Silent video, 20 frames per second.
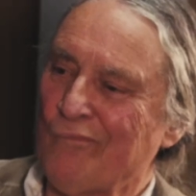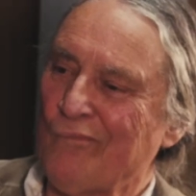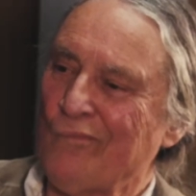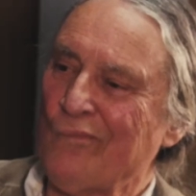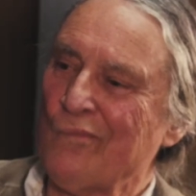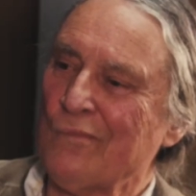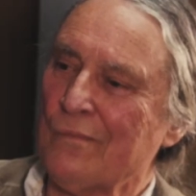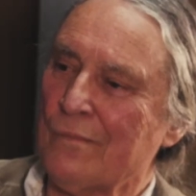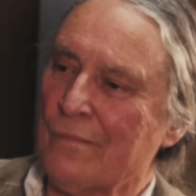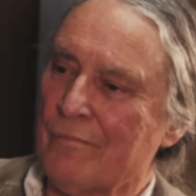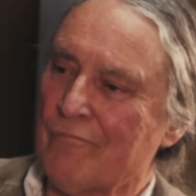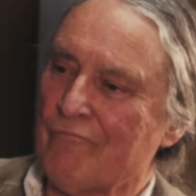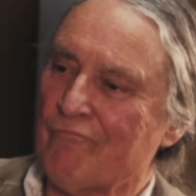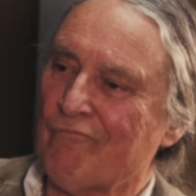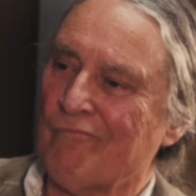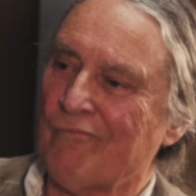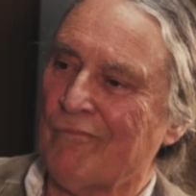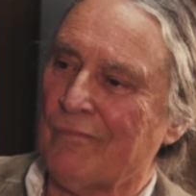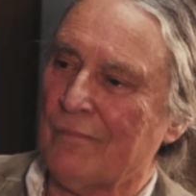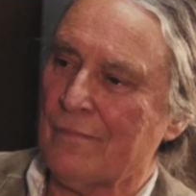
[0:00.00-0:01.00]
So
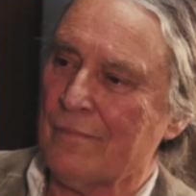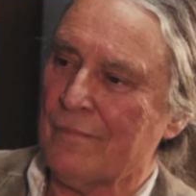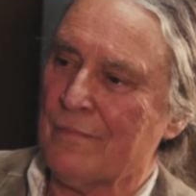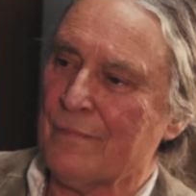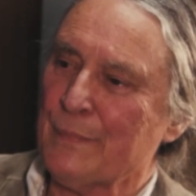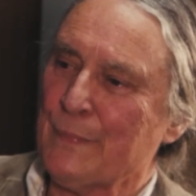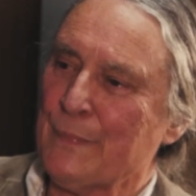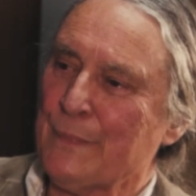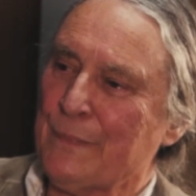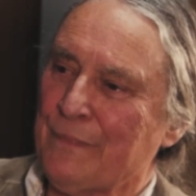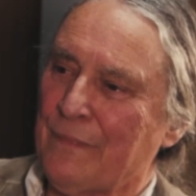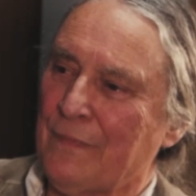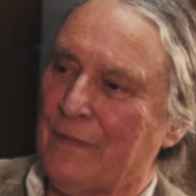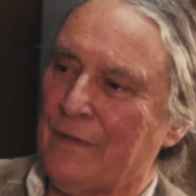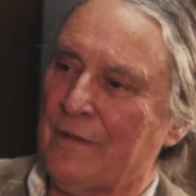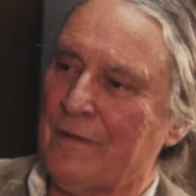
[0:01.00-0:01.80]
eventually it's going to run out